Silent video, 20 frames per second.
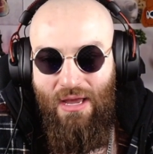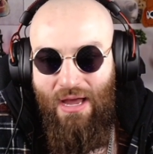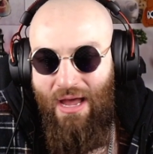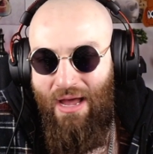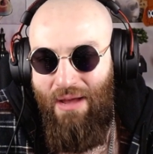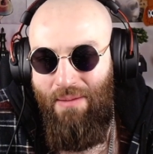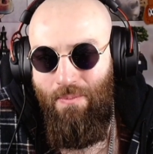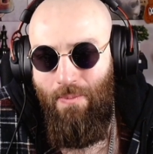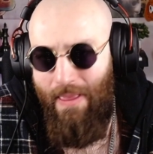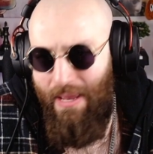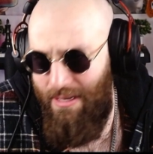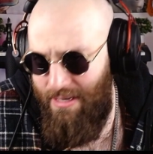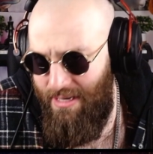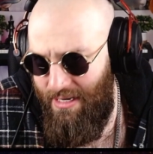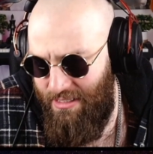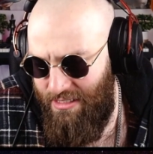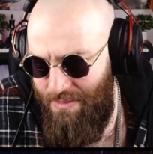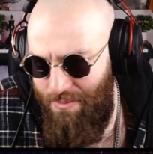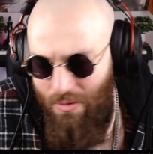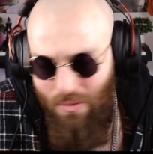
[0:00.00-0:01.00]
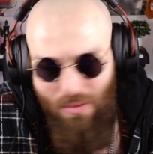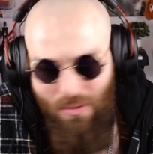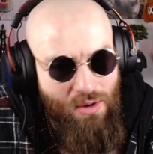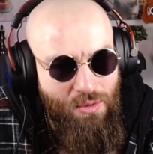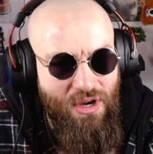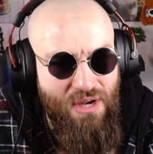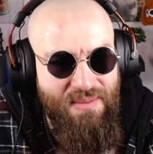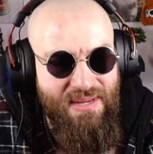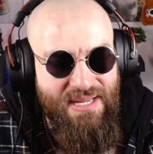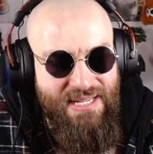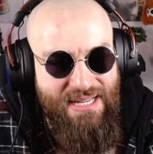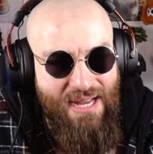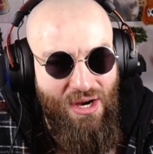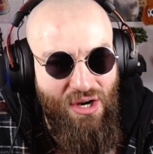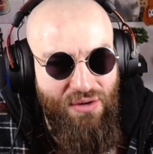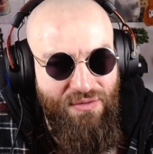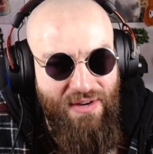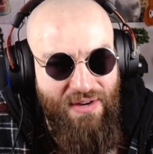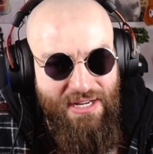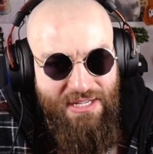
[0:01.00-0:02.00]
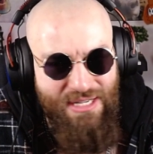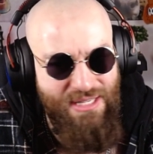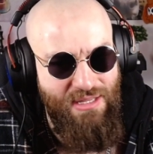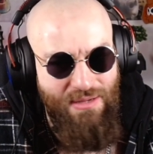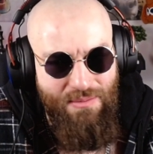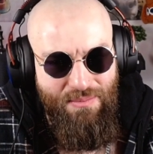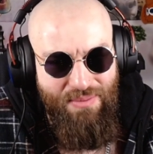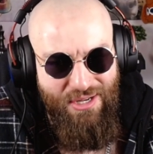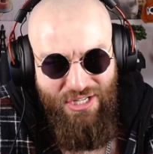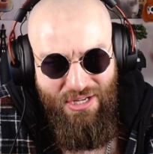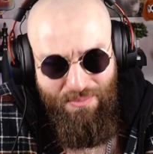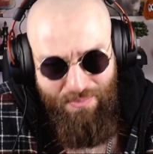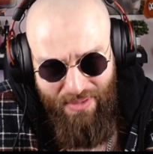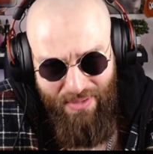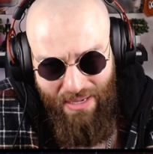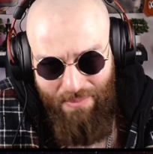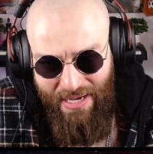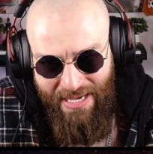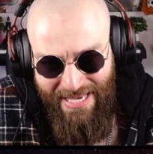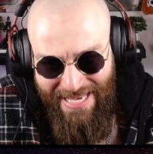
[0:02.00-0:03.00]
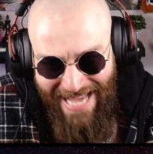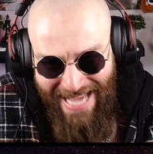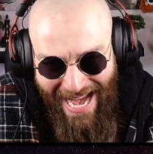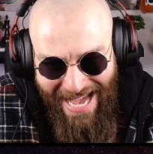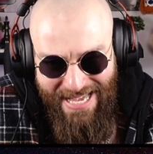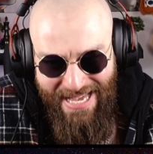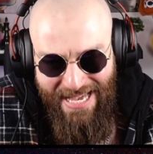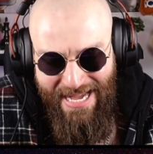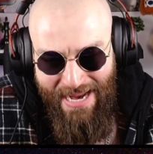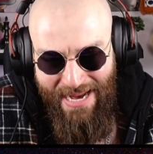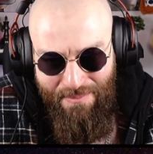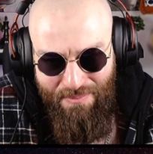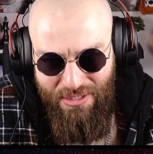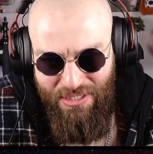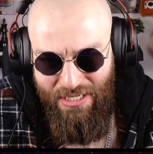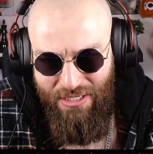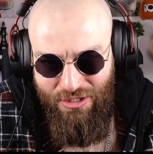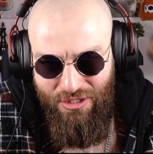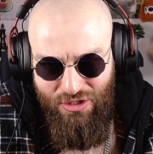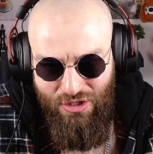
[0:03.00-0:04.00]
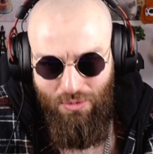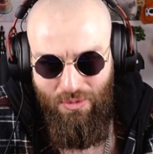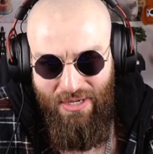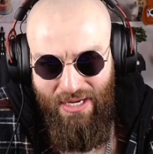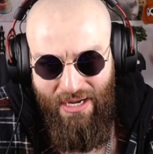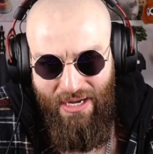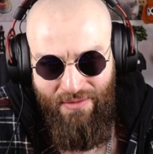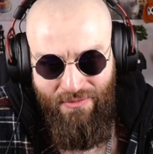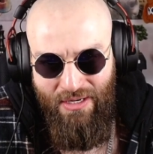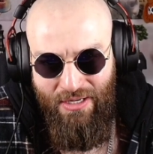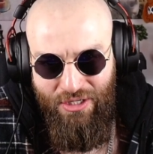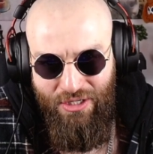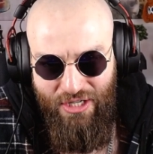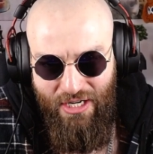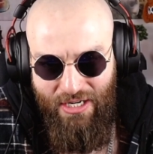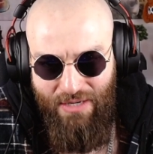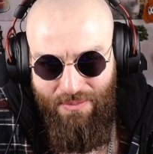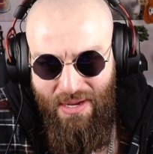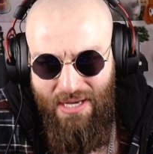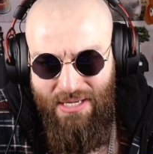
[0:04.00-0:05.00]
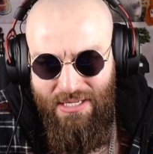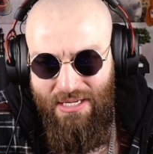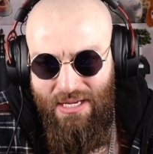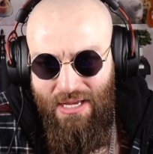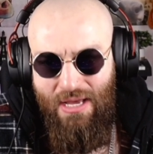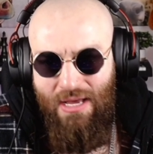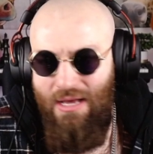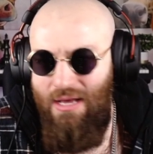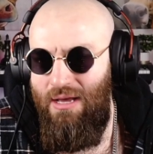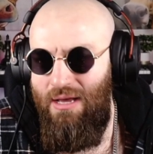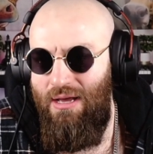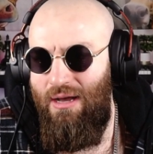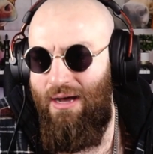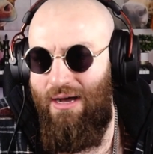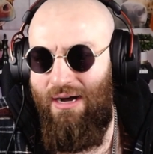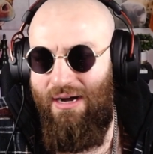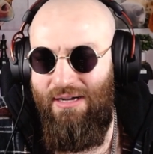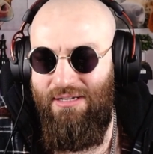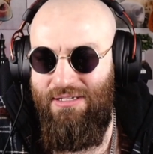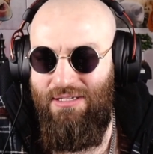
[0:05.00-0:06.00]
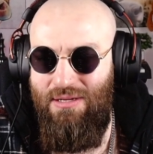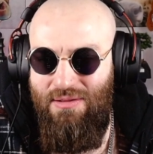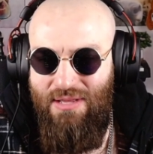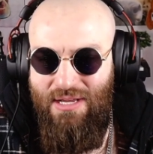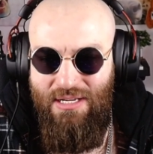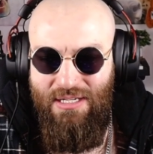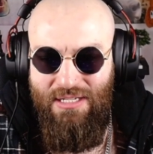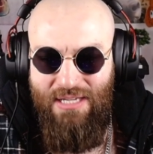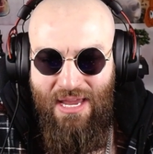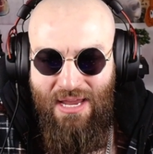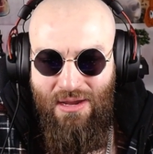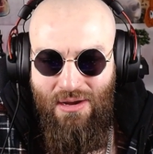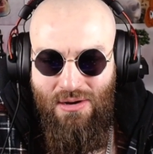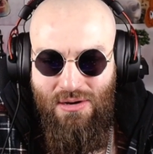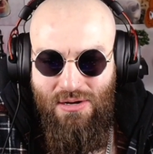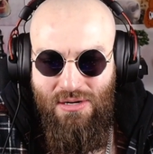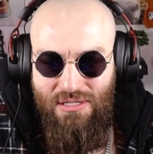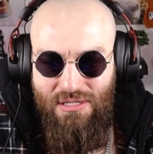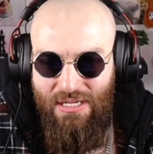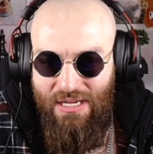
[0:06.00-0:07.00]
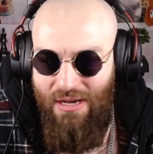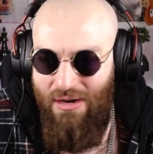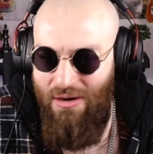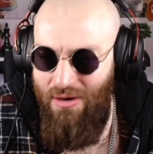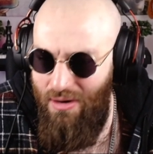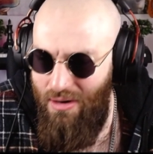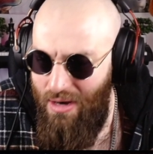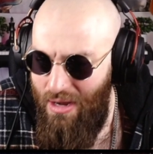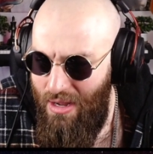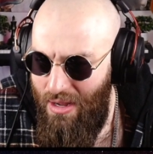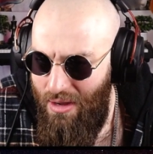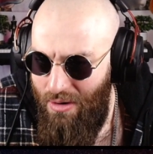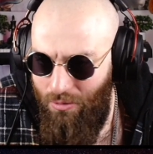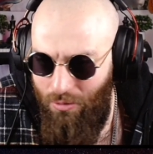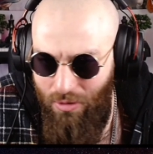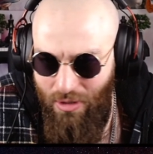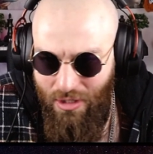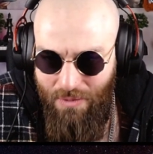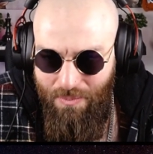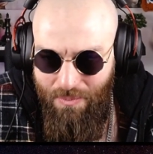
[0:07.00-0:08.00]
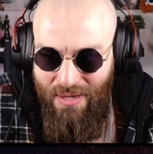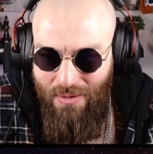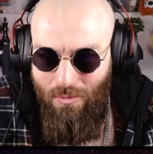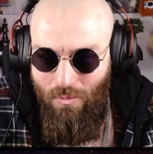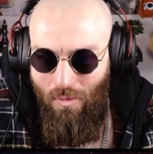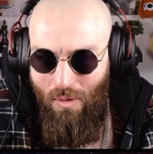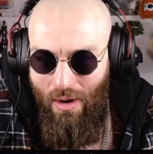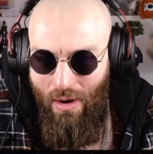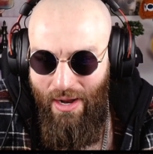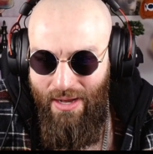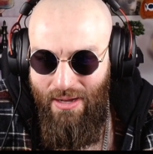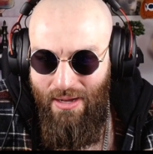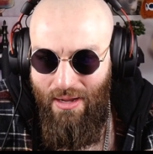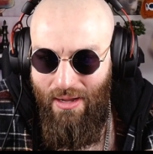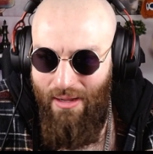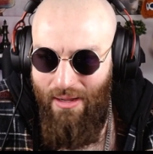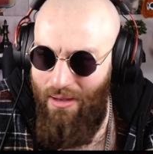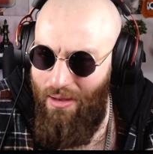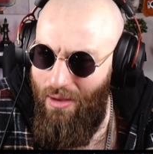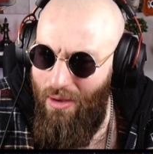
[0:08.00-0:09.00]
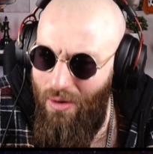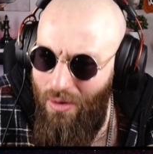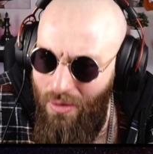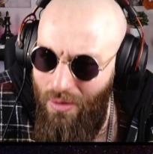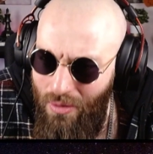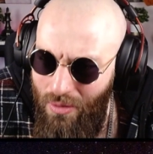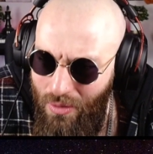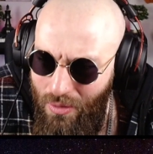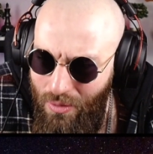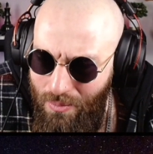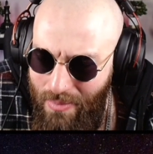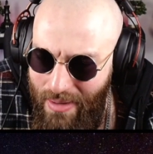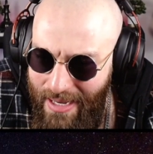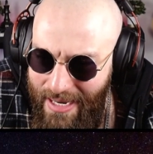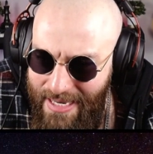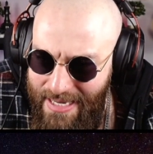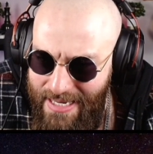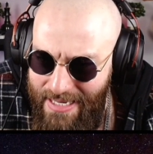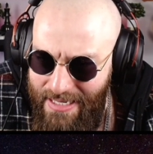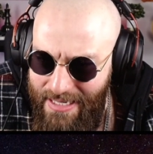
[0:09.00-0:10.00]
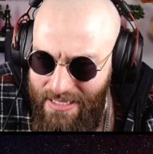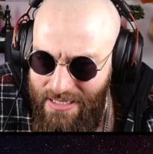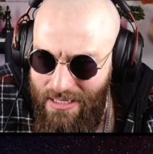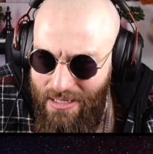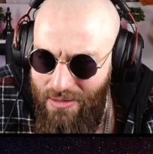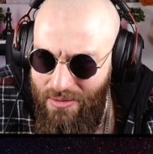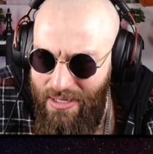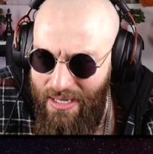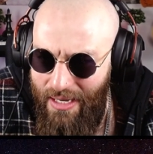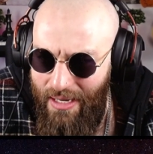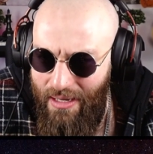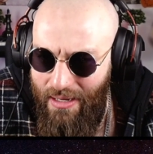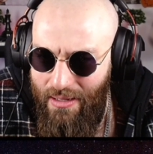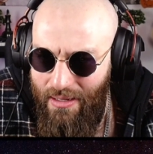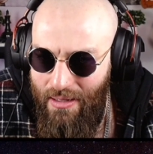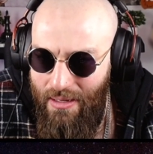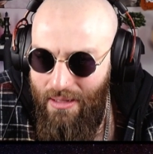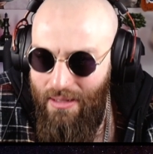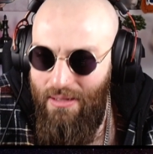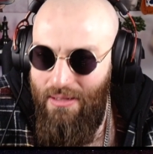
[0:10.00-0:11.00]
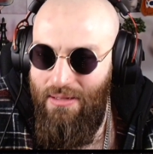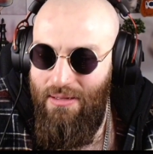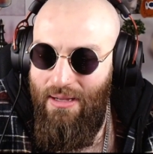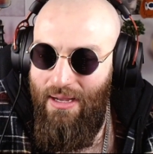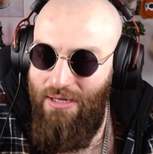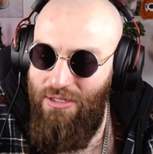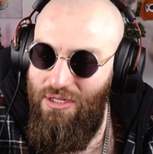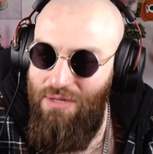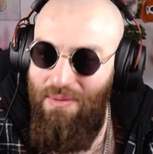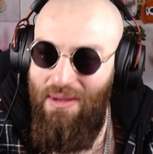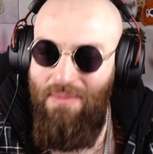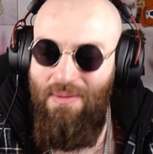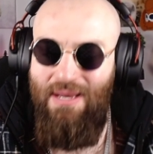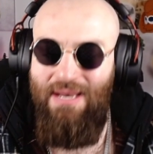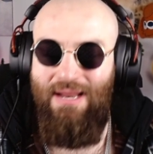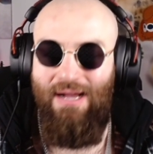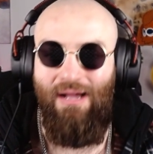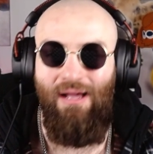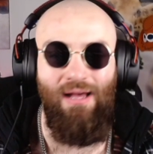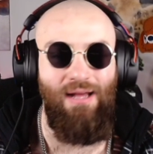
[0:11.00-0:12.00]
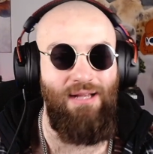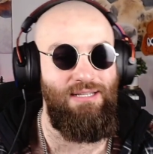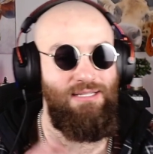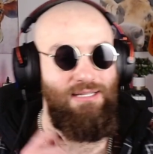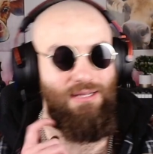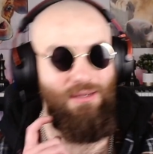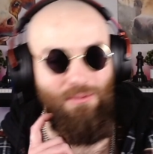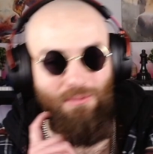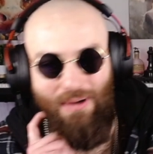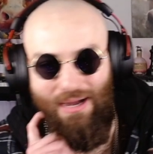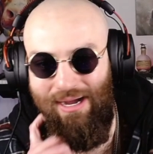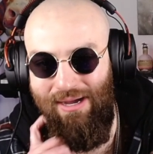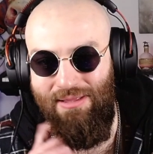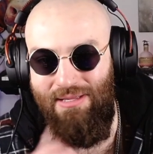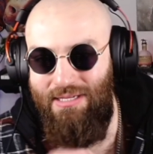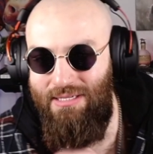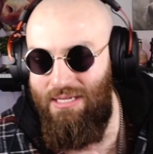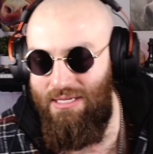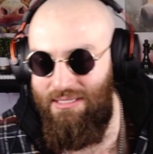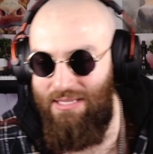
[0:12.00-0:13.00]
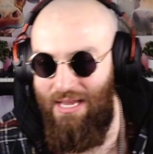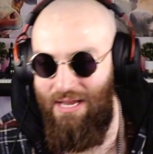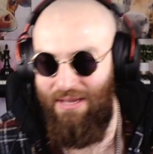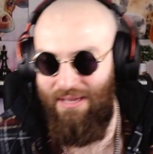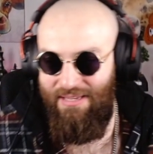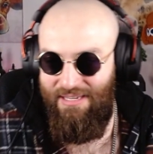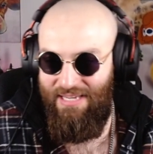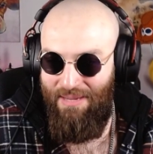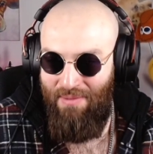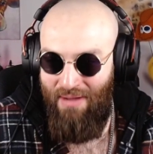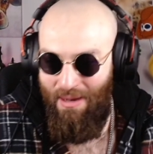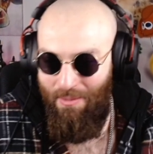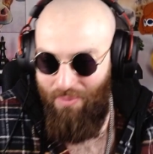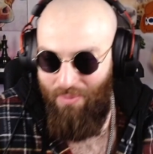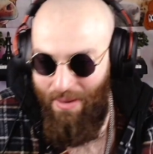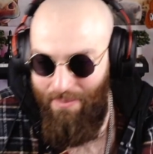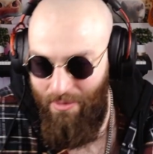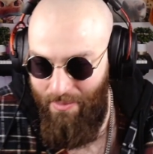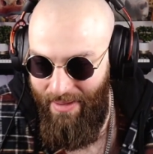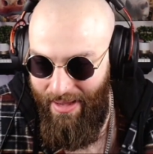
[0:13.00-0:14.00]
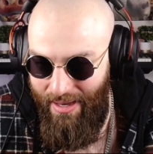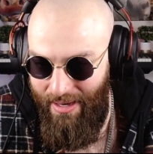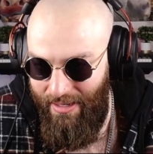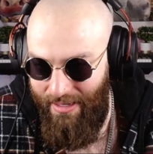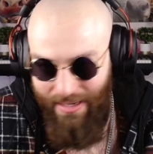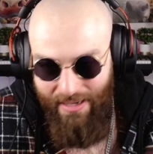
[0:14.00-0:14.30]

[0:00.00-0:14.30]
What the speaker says: And yes, I'm aware we're going to be sacrificing the bishop, but I'm like 99% sure we have like a checkmate. So this king goes here. Rook b1. Oh my days. Okay. Actually, maybe not. Wow, this is like semi-problematic.